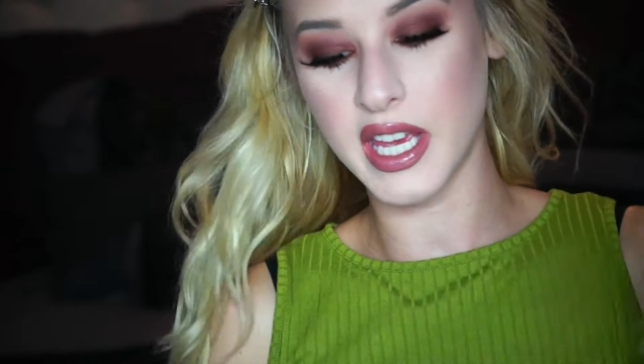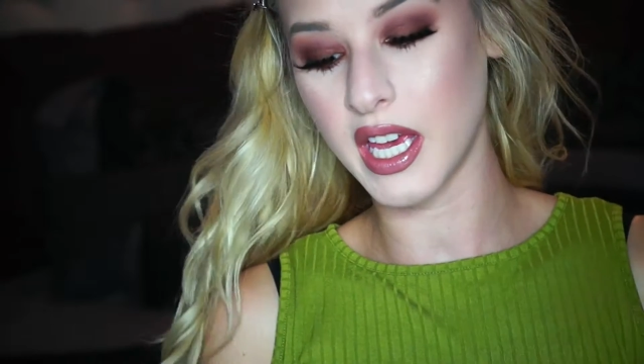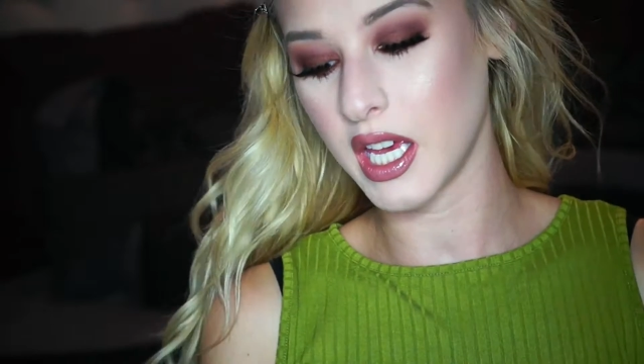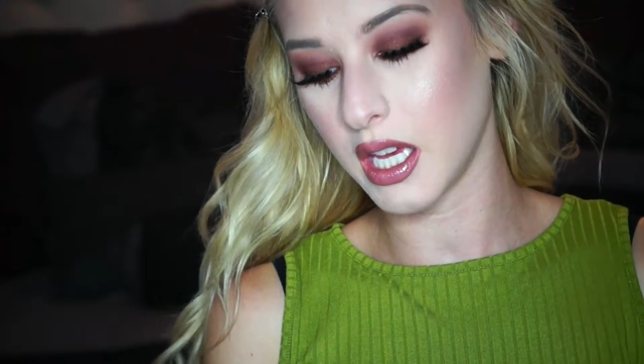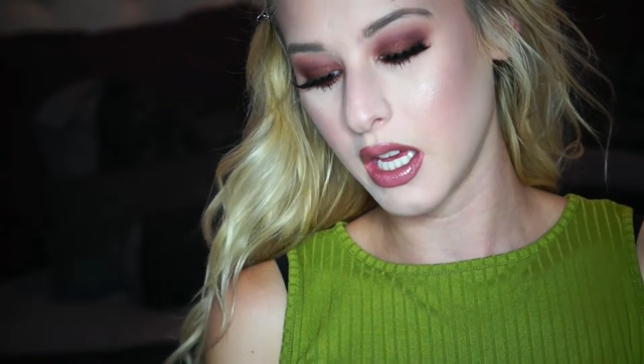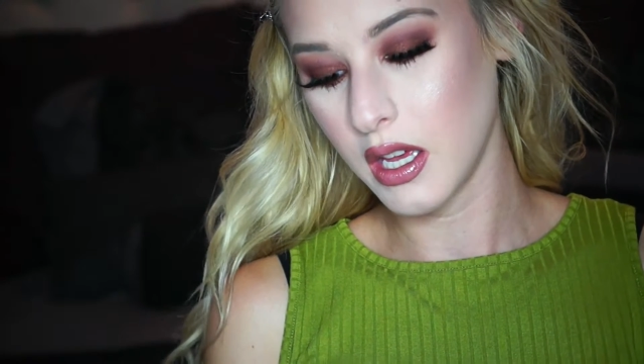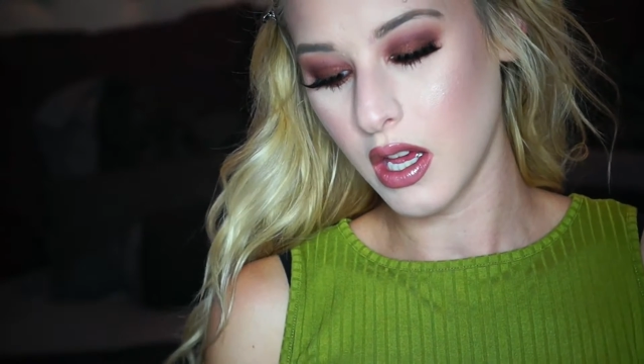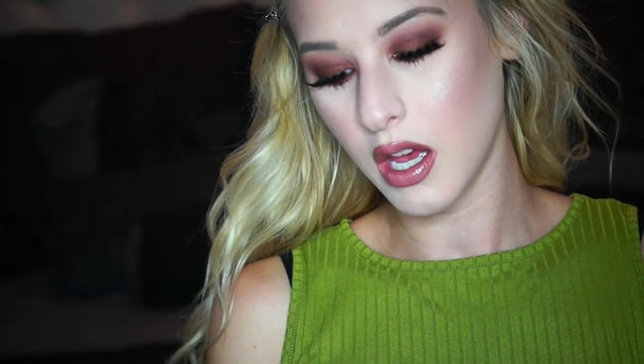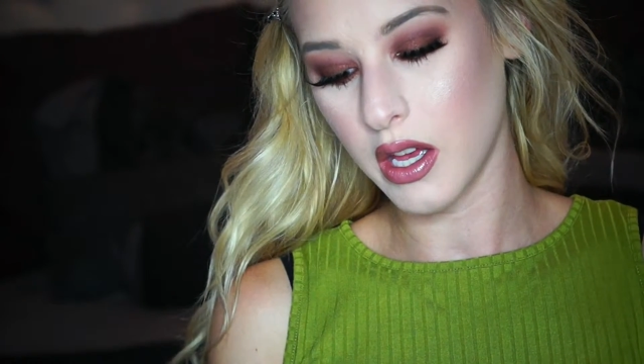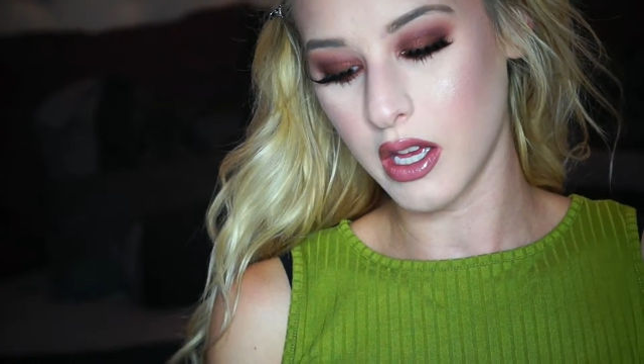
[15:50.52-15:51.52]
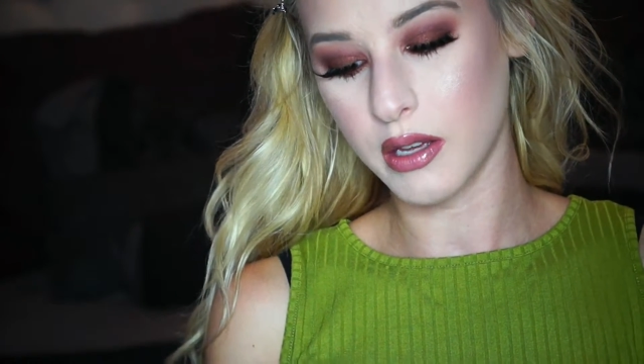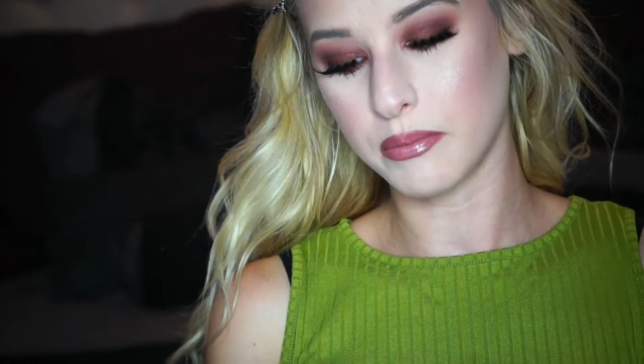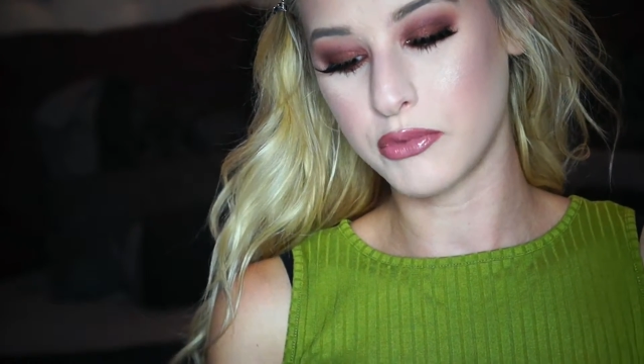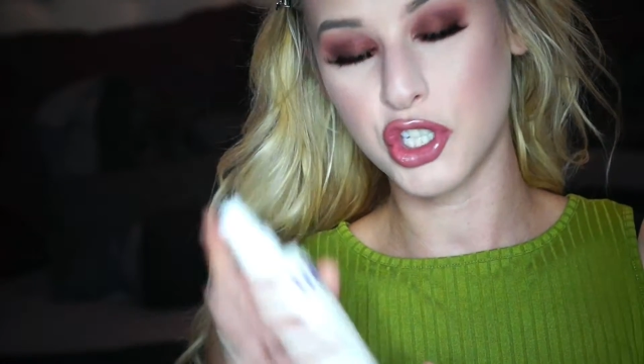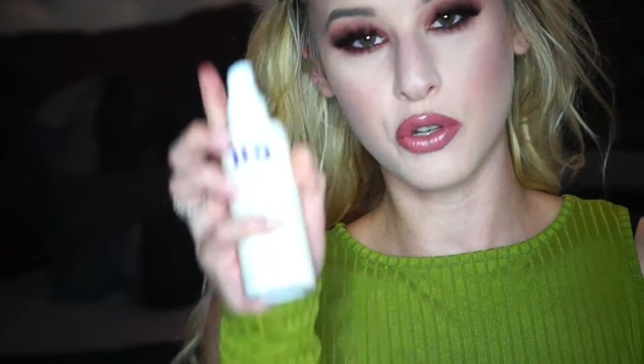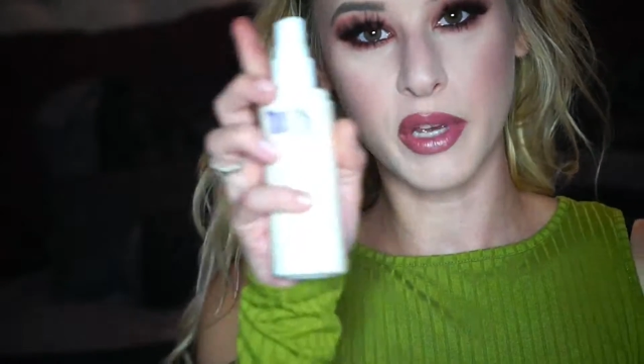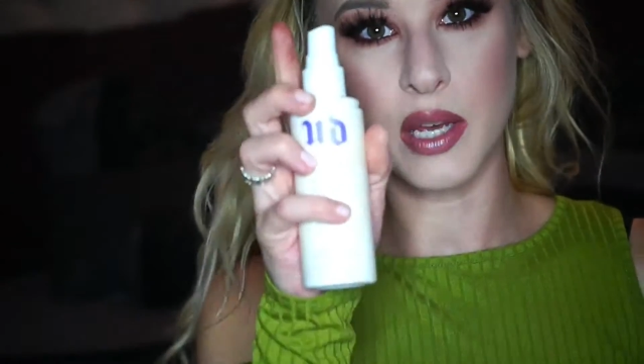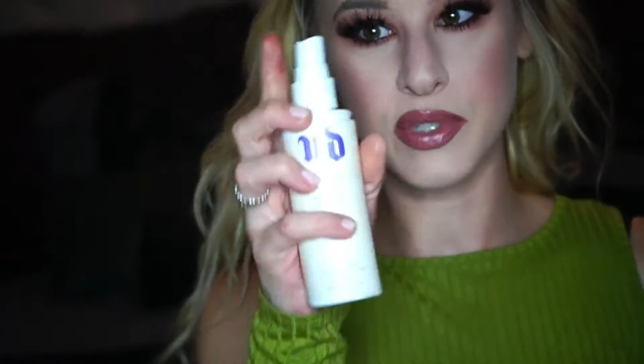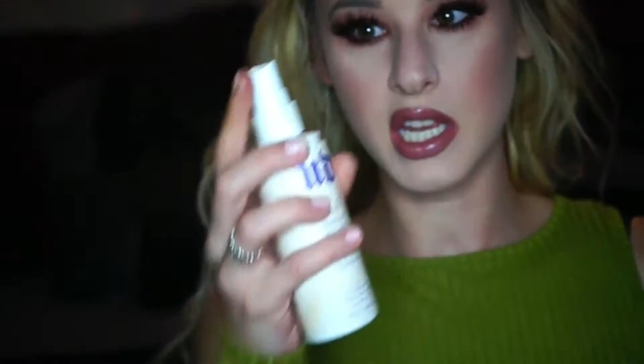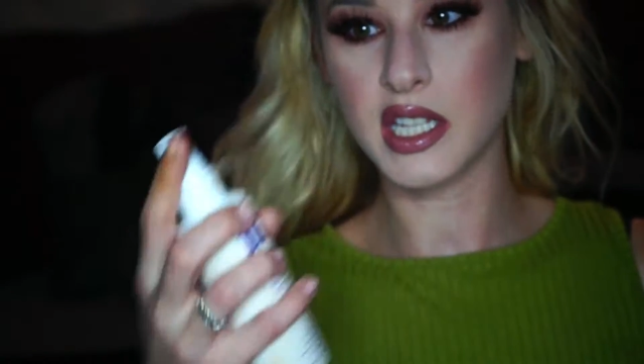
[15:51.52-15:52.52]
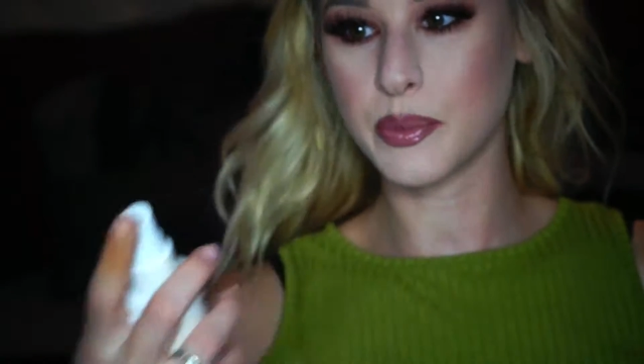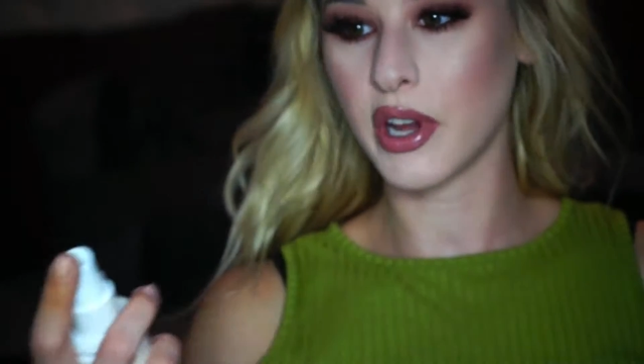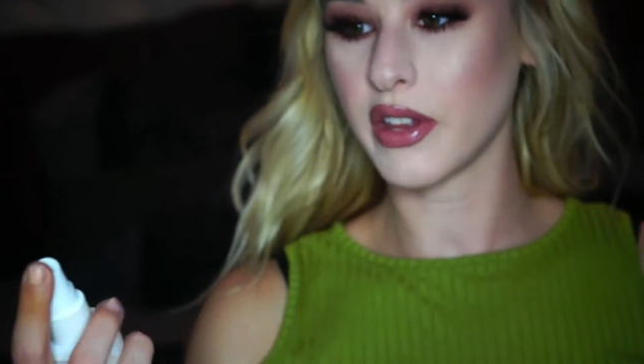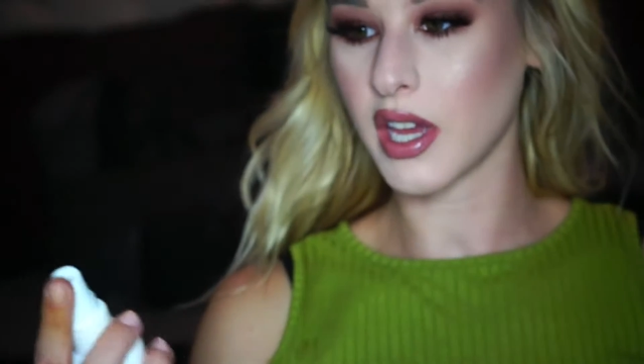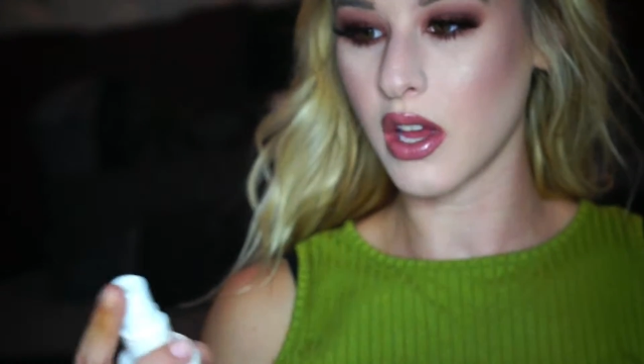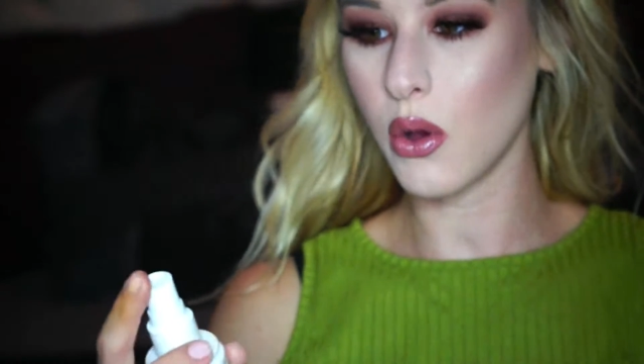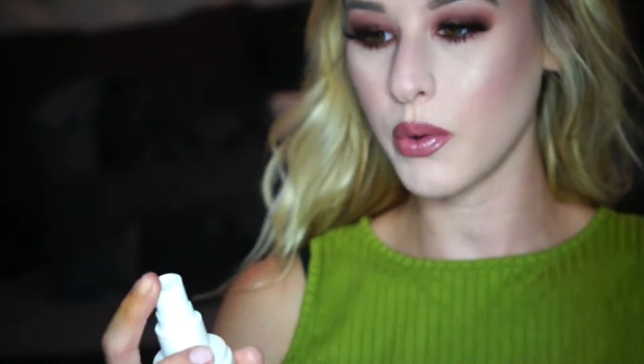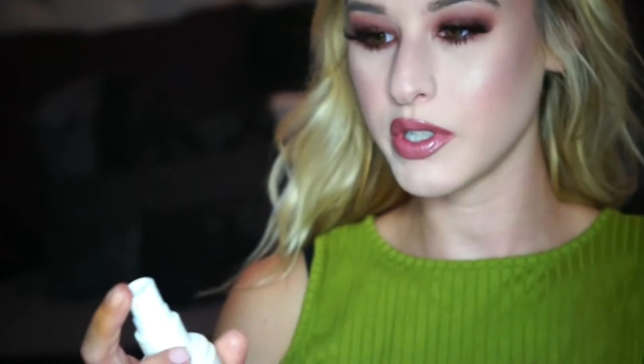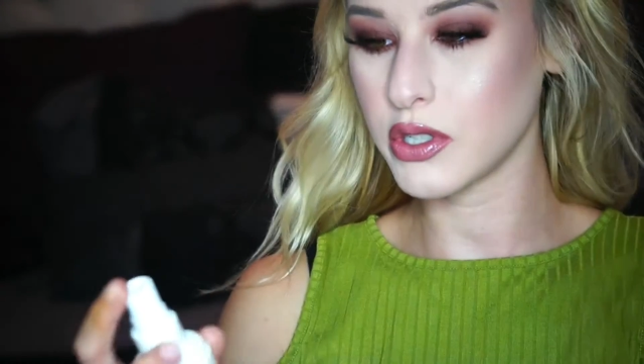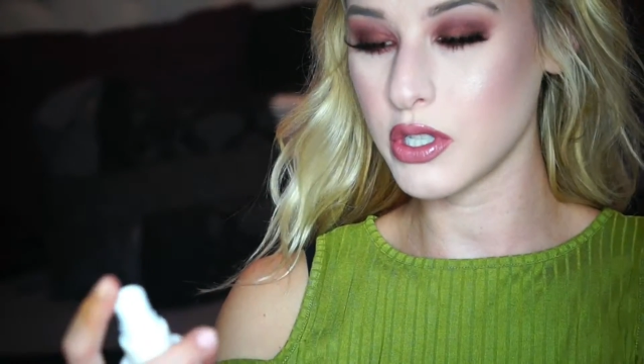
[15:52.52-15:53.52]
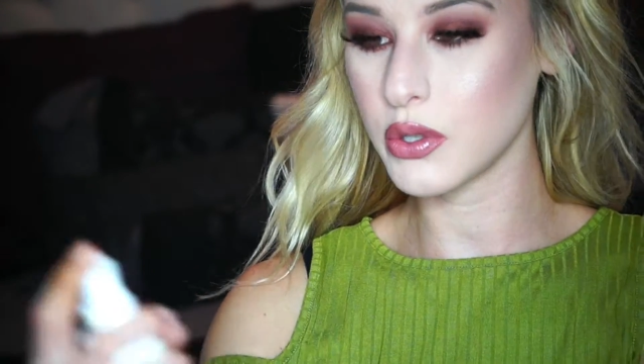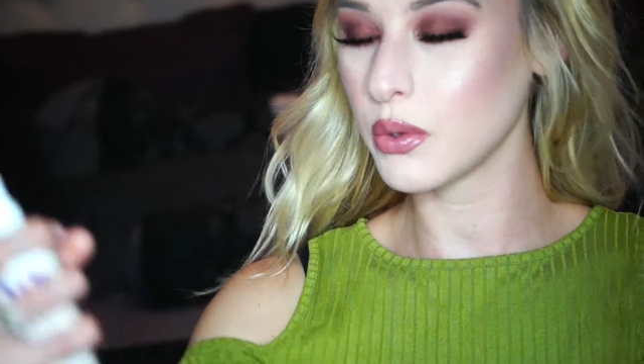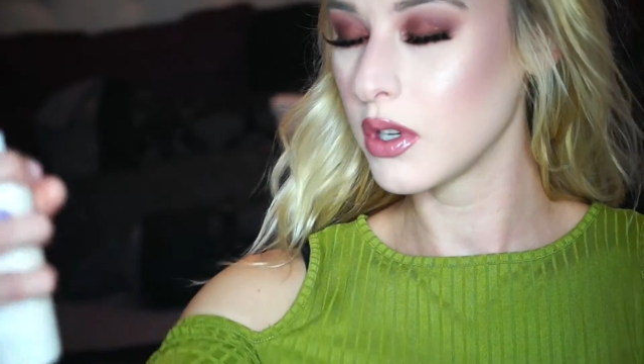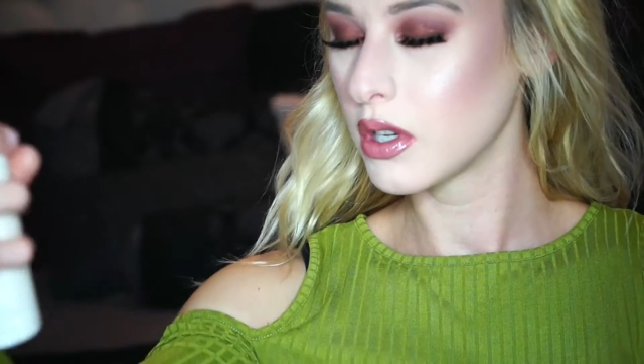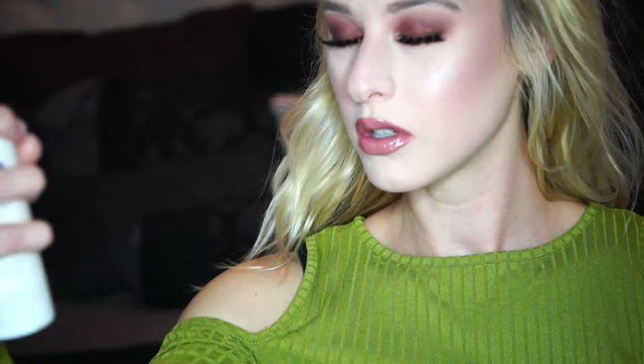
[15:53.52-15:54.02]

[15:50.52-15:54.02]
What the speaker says: Decay Chill Makeup Setting Spray like I always do.